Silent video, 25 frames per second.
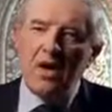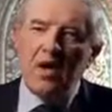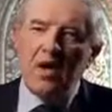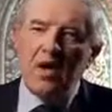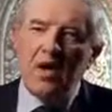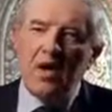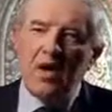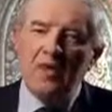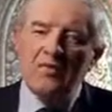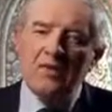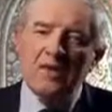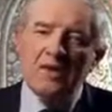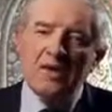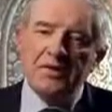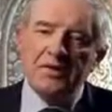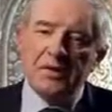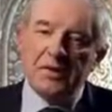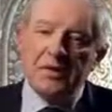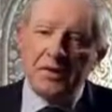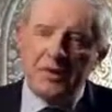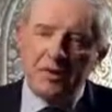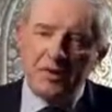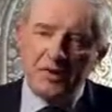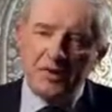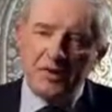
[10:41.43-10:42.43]
of the
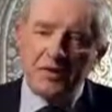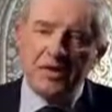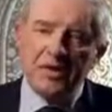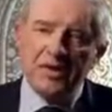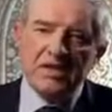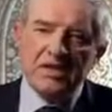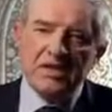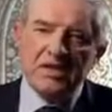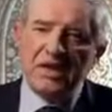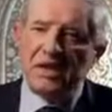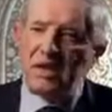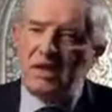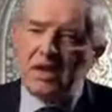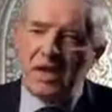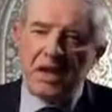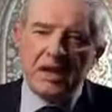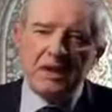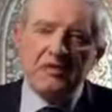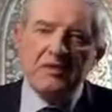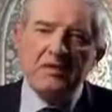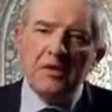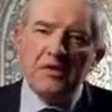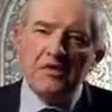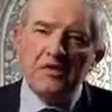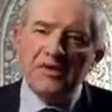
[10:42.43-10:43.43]
community
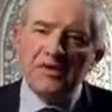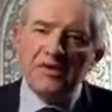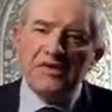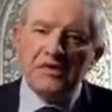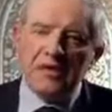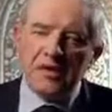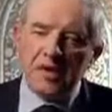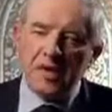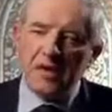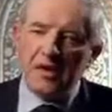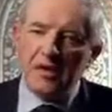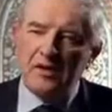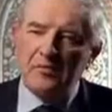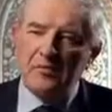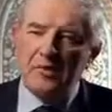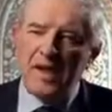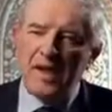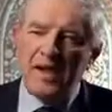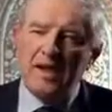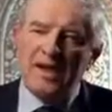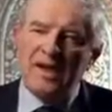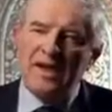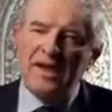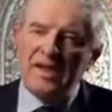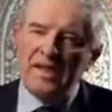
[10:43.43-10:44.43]
life of Islam
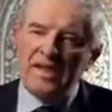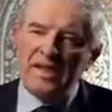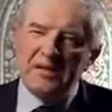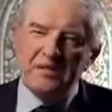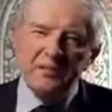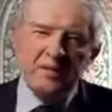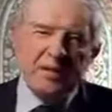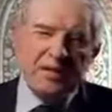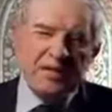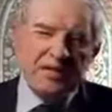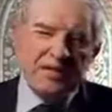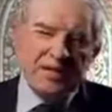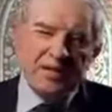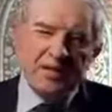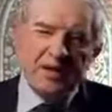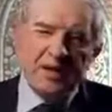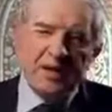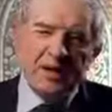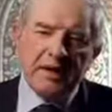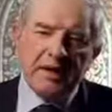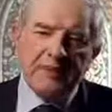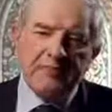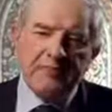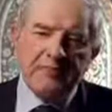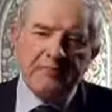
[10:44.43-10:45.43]
in
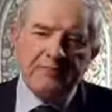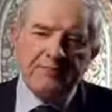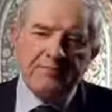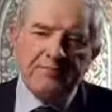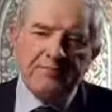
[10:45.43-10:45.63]
Medina.